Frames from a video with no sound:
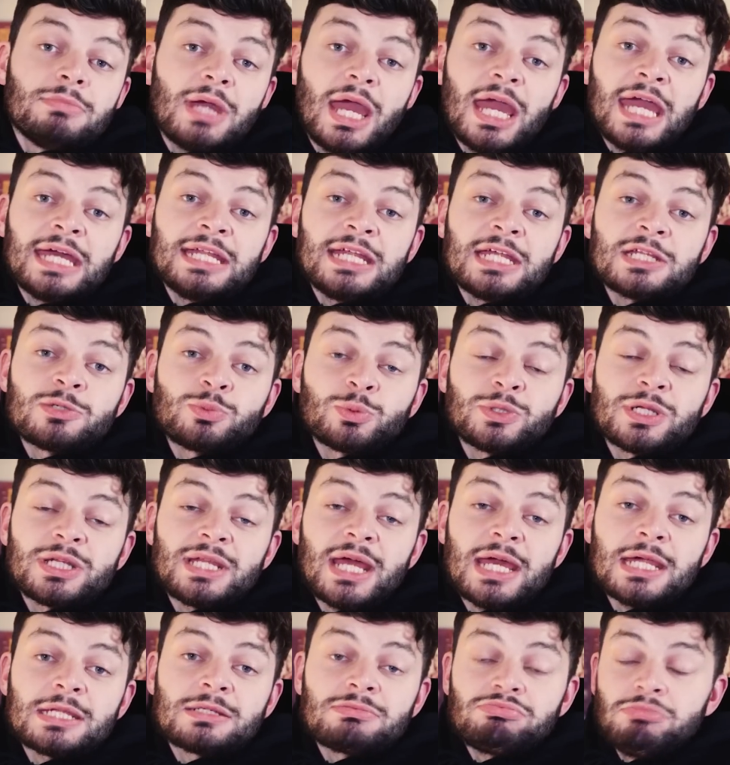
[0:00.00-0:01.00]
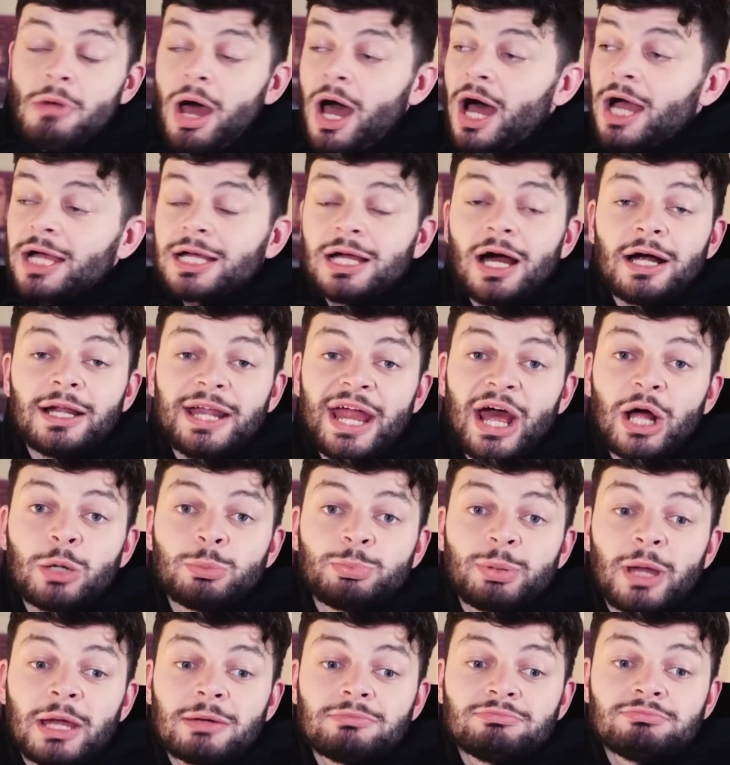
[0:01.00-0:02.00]
It is what it is. I can't
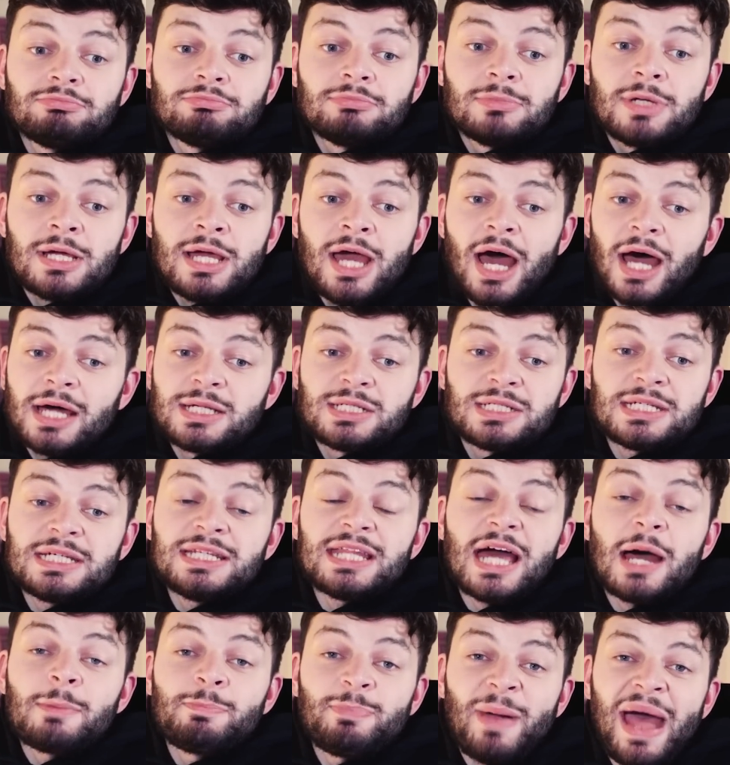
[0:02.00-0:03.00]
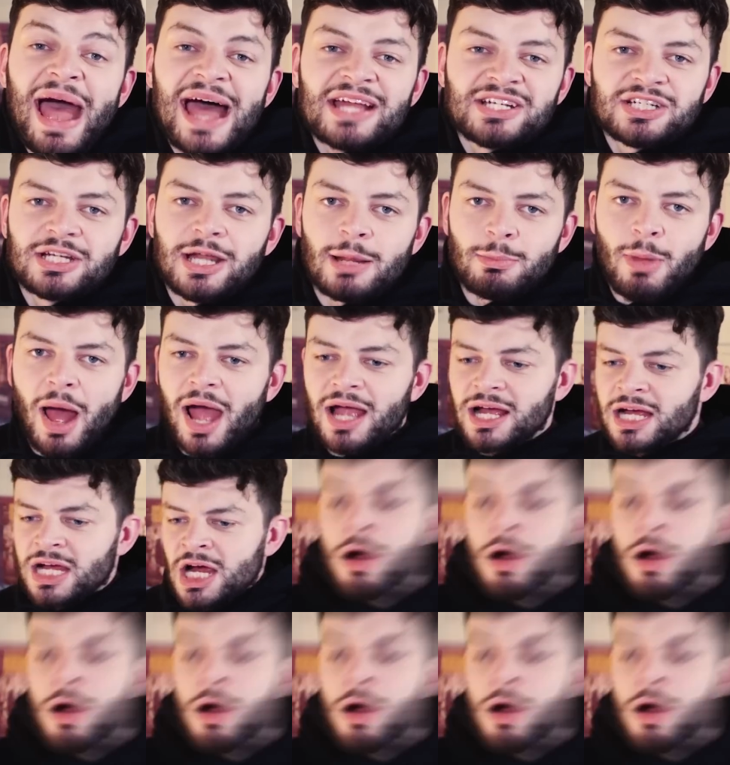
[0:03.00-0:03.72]
help it. I see that badge and I'm like,